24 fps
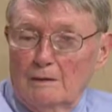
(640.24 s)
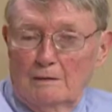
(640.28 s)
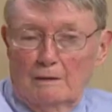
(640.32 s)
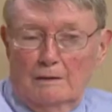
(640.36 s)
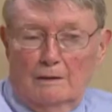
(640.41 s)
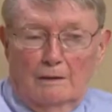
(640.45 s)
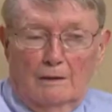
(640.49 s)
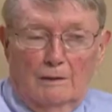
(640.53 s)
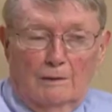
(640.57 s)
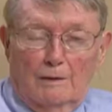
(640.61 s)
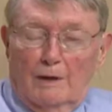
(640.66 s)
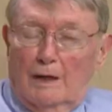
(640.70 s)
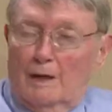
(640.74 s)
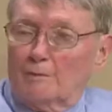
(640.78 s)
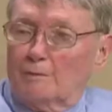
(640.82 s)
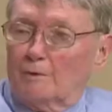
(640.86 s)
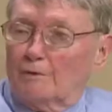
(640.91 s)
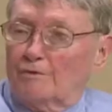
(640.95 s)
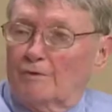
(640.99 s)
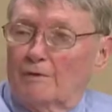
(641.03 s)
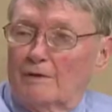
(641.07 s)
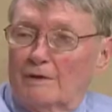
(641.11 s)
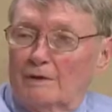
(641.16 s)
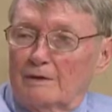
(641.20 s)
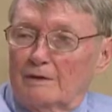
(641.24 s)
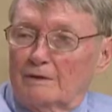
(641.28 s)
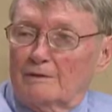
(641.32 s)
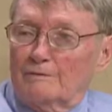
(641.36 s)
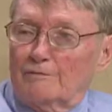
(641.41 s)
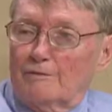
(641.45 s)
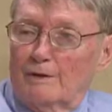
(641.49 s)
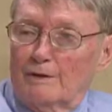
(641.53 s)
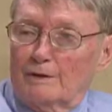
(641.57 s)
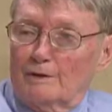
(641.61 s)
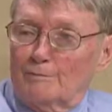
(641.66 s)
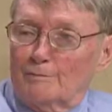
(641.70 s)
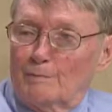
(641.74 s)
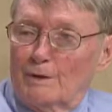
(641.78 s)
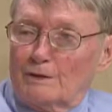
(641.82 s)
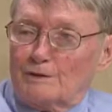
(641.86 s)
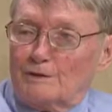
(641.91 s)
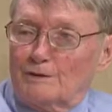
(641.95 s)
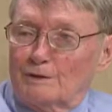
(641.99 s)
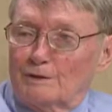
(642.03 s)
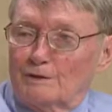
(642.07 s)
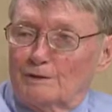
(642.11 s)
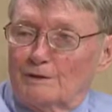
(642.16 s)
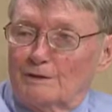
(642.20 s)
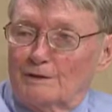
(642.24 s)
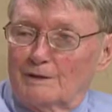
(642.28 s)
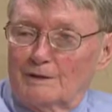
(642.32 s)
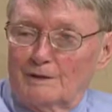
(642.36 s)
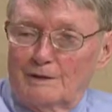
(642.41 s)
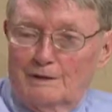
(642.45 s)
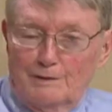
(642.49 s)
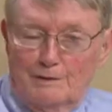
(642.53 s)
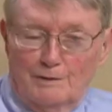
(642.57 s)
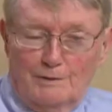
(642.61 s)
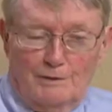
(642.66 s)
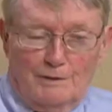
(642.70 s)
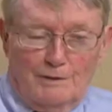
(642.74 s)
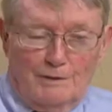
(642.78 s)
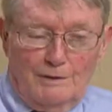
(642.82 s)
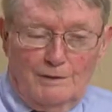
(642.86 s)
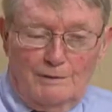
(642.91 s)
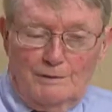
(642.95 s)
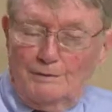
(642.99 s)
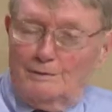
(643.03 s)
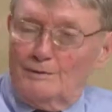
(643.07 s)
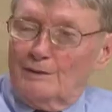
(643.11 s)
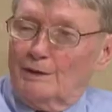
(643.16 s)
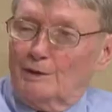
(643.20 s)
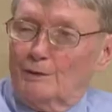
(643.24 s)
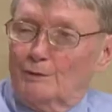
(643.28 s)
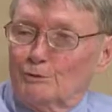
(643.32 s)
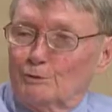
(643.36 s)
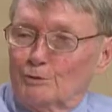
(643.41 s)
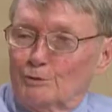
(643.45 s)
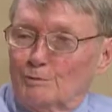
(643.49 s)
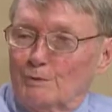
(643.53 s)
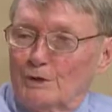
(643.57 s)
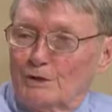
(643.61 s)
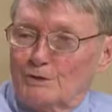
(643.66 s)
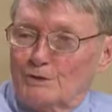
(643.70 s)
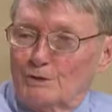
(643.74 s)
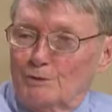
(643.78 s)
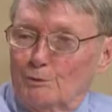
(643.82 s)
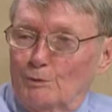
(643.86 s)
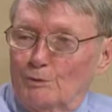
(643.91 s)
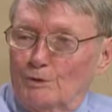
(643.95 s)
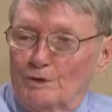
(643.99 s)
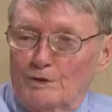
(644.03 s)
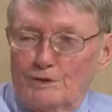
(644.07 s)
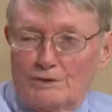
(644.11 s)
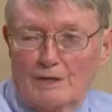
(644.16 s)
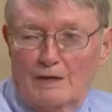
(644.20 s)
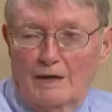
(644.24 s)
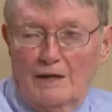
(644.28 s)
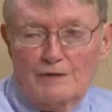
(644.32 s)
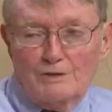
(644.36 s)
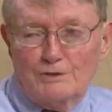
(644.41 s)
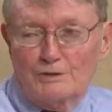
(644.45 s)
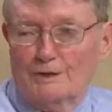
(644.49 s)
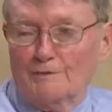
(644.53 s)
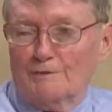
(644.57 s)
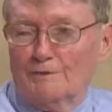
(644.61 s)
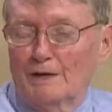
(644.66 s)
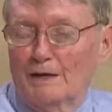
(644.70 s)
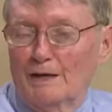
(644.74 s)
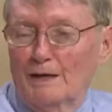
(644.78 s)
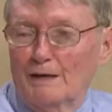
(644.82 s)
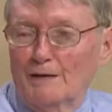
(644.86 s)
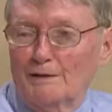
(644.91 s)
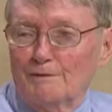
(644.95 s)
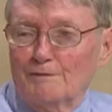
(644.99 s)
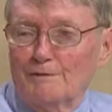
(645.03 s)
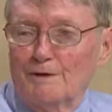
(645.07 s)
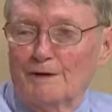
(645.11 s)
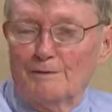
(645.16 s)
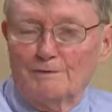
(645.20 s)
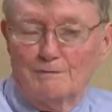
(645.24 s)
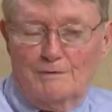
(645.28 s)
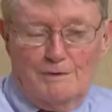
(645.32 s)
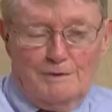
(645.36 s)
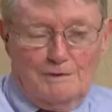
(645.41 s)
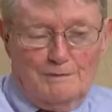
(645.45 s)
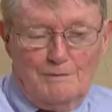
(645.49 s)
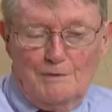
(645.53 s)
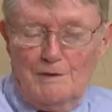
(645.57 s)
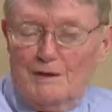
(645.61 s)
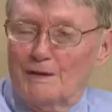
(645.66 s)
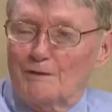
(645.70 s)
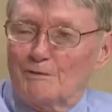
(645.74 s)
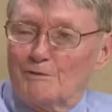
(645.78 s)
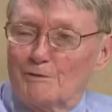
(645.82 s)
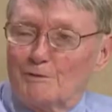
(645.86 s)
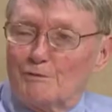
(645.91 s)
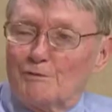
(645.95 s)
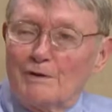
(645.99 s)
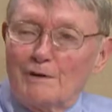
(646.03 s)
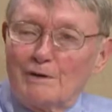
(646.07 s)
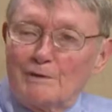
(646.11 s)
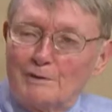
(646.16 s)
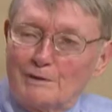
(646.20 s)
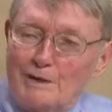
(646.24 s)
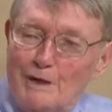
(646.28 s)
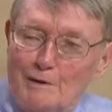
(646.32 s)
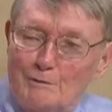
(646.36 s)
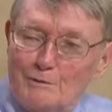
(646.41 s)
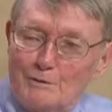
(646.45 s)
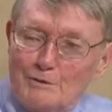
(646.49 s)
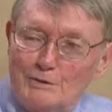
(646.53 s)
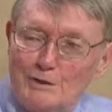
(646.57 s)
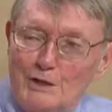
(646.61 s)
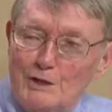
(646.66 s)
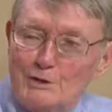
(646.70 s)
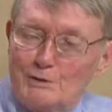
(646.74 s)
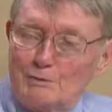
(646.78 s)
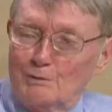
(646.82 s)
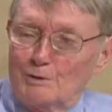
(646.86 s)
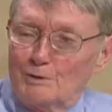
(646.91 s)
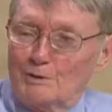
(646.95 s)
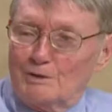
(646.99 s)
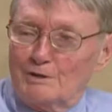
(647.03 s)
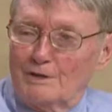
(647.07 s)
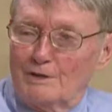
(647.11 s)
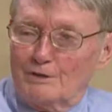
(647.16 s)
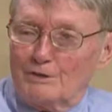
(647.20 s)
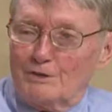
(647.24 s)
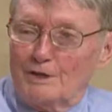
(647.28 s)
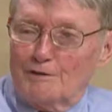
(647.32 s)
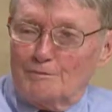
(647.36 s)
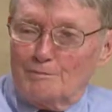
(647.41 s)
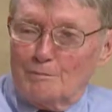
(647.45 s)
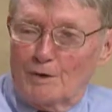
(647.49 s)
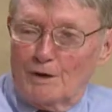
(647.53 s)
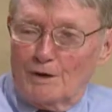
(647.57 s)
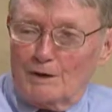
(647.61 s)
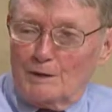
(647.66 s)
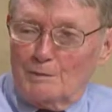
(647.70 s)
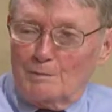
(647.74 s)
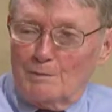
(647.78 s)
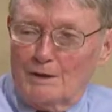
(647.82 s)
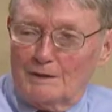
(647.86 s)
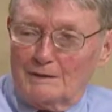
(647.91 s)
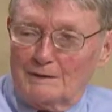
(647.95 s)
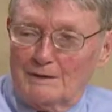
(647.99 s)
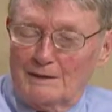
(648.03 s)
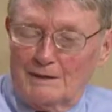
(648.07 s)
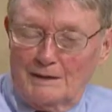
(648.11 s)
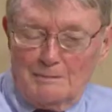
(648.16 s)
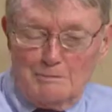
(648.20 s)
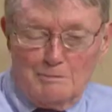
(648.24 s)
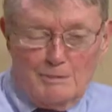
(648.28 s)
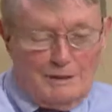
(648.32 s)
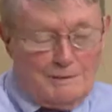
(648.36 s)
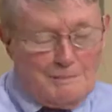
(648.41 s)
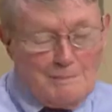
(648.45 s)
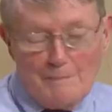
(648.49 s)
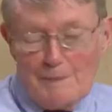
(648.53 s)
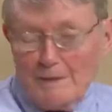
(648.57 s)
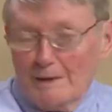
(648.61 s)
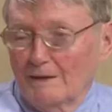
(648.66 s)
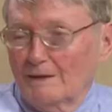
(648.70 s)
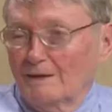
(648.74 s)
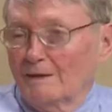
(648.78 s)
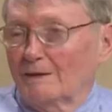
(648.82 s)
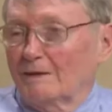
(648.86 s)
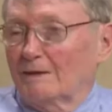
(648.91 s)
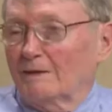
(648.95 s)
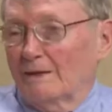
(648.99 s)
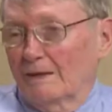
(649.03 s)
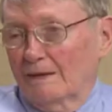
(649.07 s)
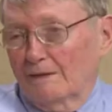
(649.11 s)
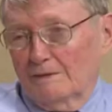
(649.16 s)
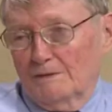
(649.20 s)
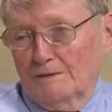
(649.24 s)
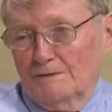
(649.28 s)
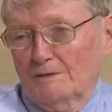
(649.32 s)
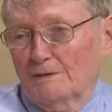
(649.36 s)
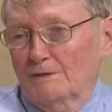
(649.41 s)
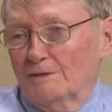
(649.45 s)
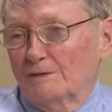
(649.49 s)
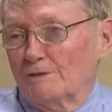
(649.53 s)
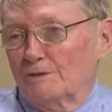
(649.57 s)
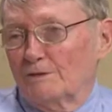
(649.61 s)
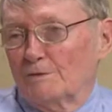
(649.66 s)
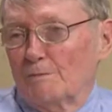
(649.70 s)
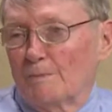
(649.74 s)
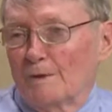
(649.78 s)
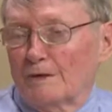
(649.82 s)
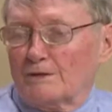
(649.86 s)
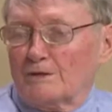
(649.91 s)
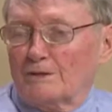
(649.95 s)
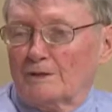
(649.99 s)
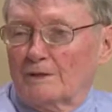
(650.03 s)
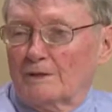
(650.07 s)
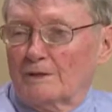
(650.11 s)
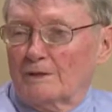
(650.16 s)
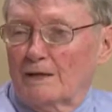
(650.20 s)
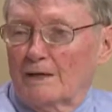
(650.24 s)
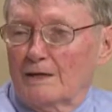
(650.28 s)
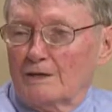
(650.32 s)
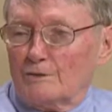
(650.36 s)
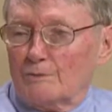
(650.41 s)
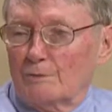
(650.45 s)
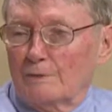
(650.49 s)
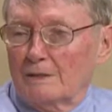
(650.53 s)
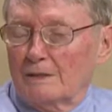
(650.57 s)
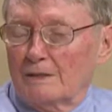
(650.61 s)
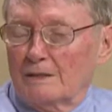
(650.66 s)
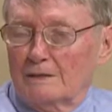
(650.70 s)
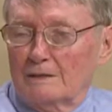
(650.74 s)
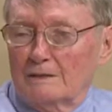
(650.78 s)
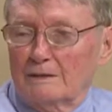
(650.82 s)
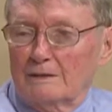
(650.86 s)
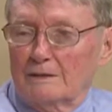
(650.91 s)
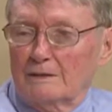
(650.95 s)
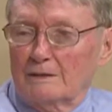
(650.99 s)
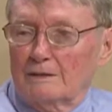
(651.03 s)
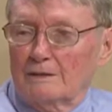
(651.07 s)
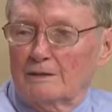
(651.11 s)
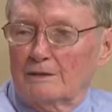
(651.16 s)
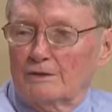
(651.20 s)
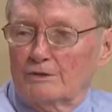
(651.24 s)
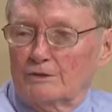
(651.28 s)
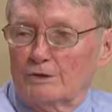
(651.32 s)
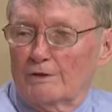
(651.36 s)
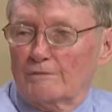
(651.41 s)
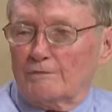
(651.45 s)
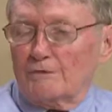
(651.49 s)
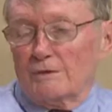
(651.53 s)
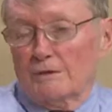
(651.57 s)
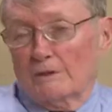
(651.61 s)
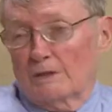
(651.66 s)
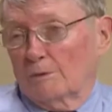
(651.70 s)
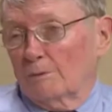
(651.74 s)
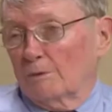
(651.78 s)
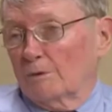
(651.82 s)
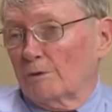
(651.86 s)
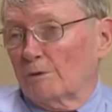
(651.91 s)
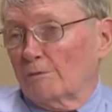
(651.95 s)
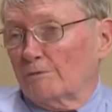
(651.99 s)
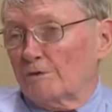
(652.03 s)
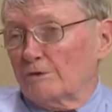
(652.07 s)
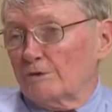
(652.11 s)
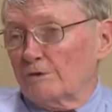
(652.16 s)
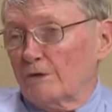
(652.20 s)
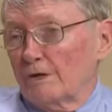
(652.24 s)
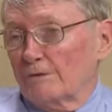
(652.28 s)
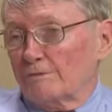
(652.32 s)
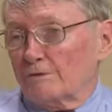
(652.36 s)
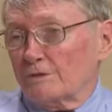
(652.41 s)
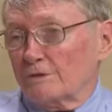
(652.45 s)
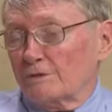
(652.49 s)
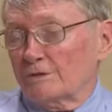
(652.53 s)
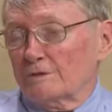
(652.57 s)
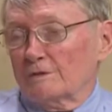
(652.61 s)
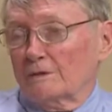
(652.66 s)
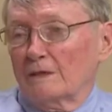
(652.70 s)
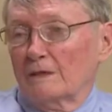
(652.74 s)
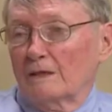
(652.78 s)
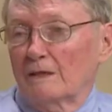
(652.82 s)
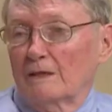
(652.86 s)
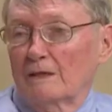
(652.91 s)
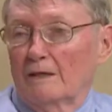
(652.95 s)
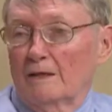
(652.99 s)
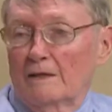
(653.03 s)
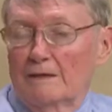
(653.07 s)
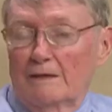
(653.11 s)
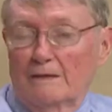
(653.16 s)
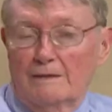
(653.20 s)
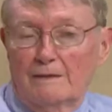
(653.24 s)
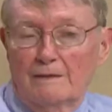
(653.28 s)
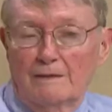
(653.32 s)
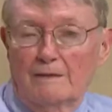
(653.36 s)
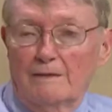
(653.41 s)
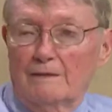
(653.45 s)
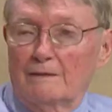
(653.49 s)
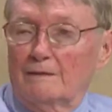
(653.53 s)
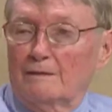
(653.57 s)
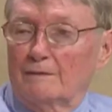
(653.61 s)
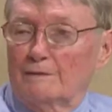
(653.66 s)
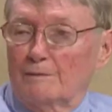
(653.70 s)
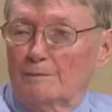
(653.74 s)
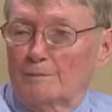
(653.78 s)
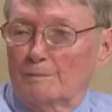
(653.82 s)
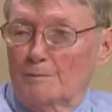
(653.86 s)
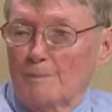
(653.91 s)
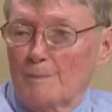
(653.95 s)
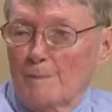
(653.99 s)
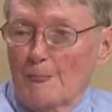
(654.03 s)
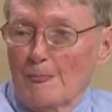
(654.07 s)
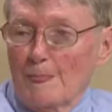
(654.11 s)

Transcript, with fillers: uh, I'm a fond fond of Mexican. Uh, uh, they don't do much in Woodland Skies, never have. I've, uh, have a frequent conversation with uh, Chef Mark about that, but they did Mexican last week in uh, Jefferson. I went over to mm-hmm. Jefferson, sure, and um,